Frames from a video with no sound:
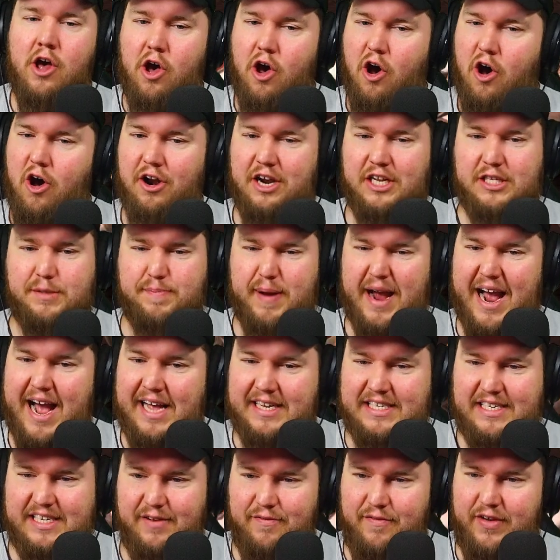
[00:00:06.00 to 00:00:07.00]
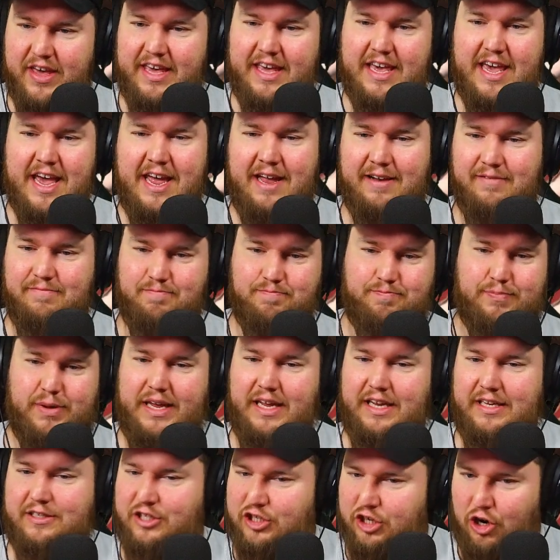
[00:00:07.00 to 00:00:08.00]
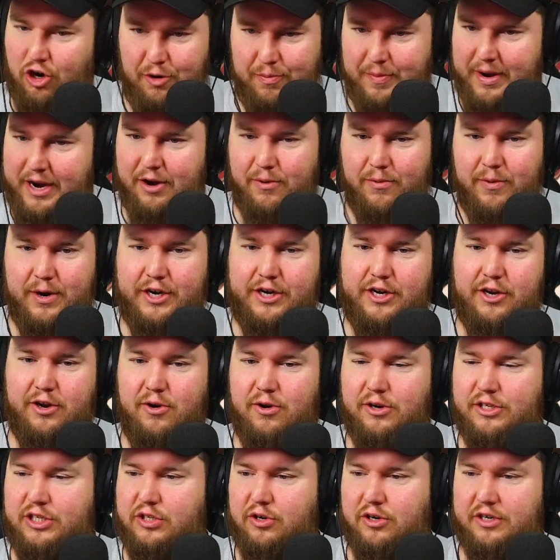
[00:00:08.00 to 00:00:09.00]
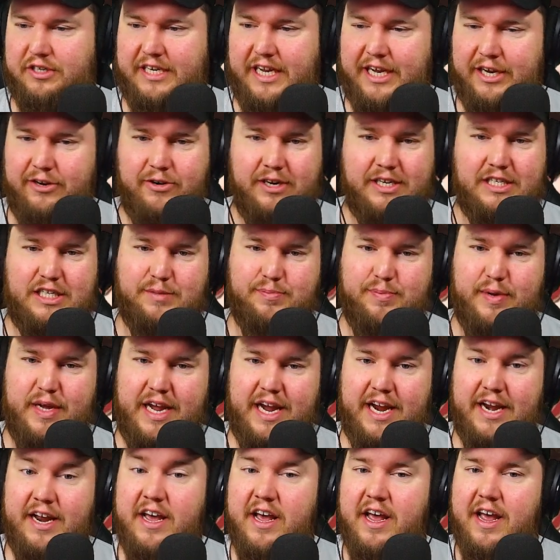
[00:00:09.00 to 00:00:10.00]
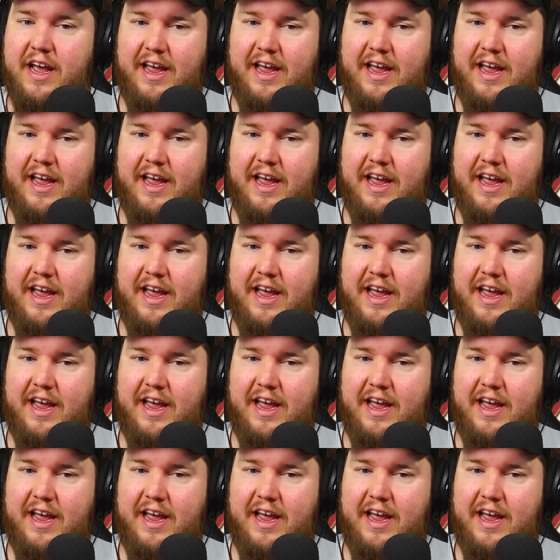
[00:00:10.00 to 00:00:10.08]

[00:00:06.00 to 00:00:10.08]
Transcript: On his passive, he can't be turn meter reduced or decreased speed.